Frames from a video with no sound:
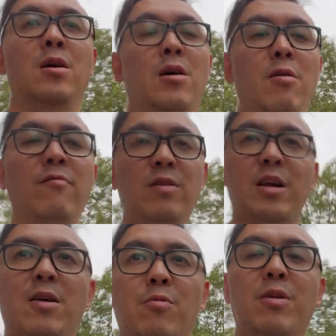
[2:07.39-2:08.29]
Hopefully
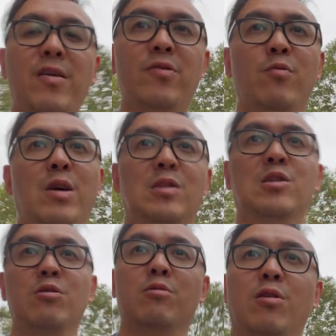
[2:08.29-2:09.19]
I won't have to wait
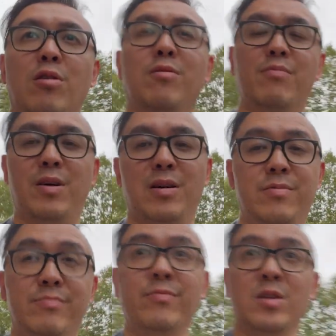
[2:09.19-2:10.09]
too long, but
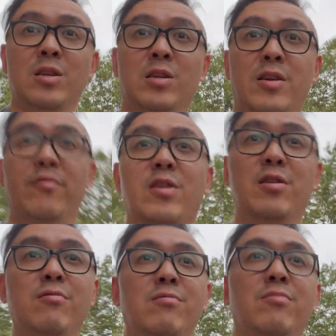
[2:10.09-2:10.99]
you never know.